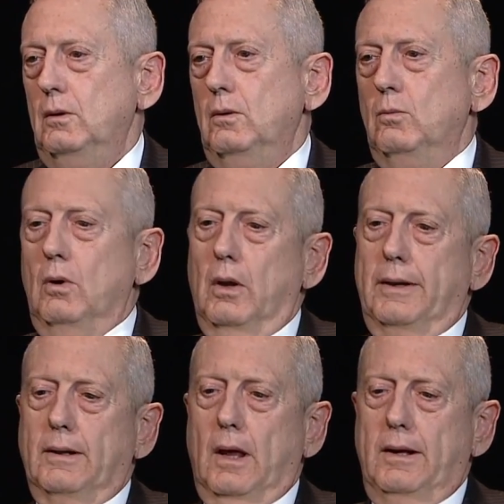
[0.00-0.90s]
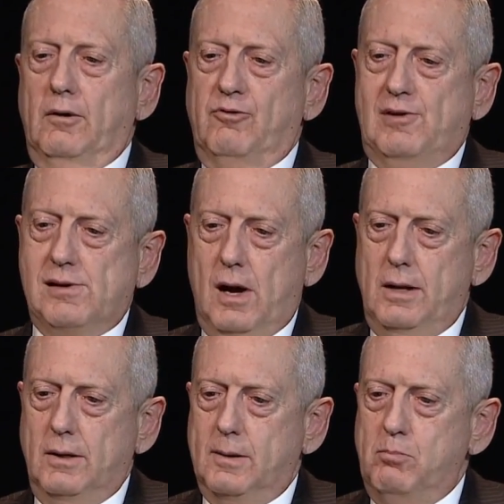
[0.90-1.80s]
Well, in light of
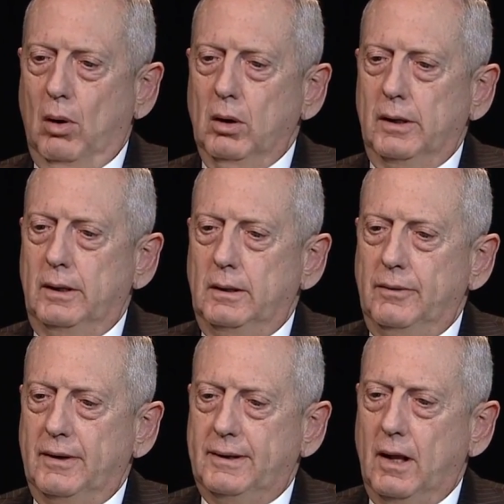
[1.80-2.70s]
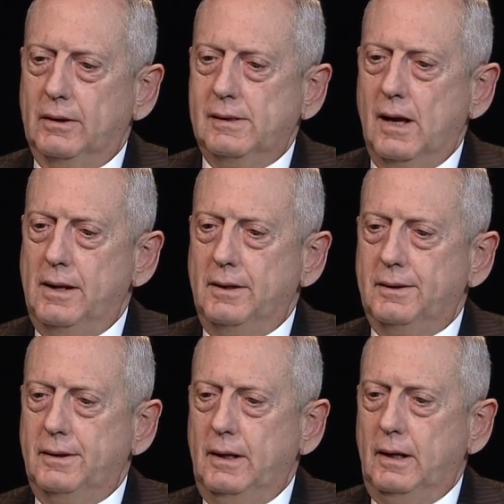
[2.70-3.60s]
China's bullying in the South China
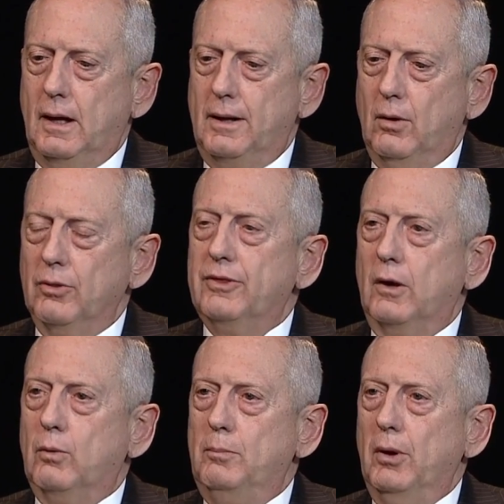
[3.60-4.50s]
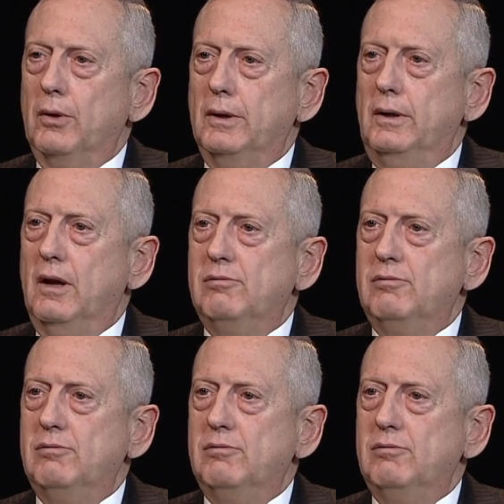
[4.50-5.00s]
Sea, I don't think we're building enough